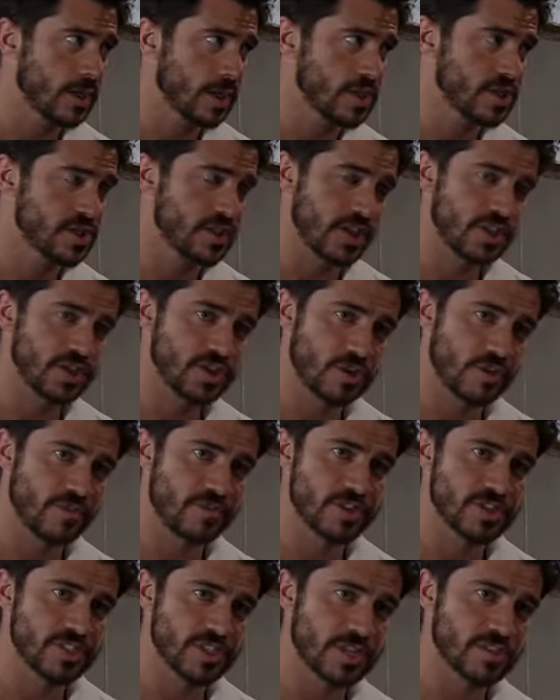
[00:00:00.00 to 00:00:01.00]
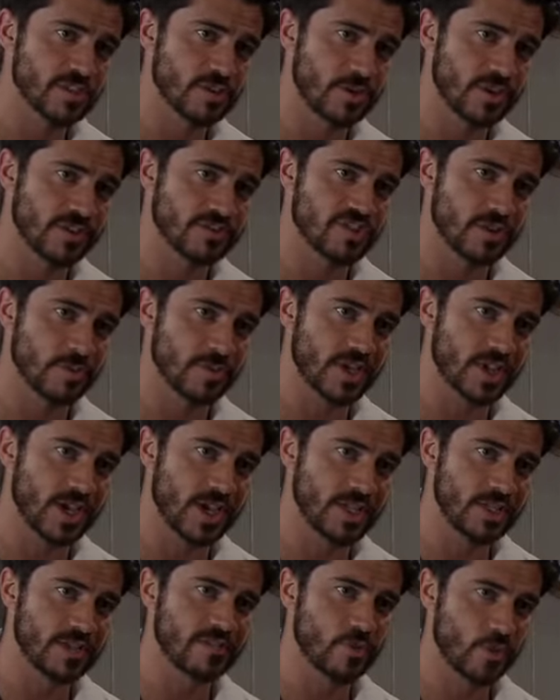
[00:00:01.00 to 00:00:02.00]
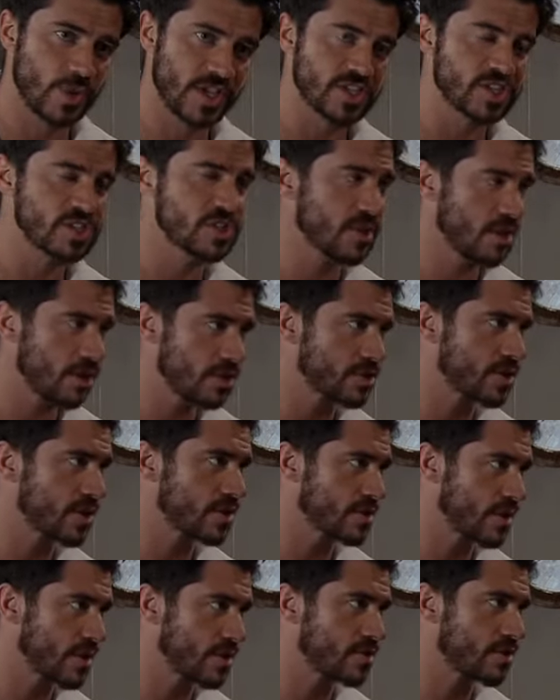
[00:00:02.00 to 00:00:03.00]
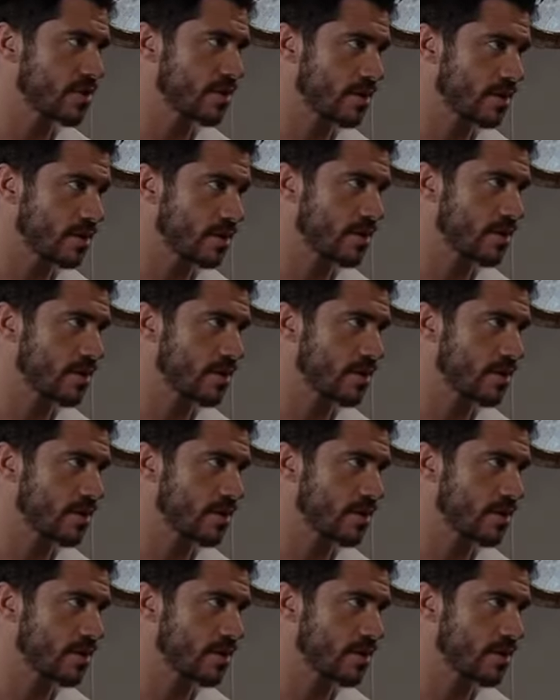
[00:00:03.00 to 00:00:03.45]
I just think you should offer a settlement of some kind, for wages lost, etc.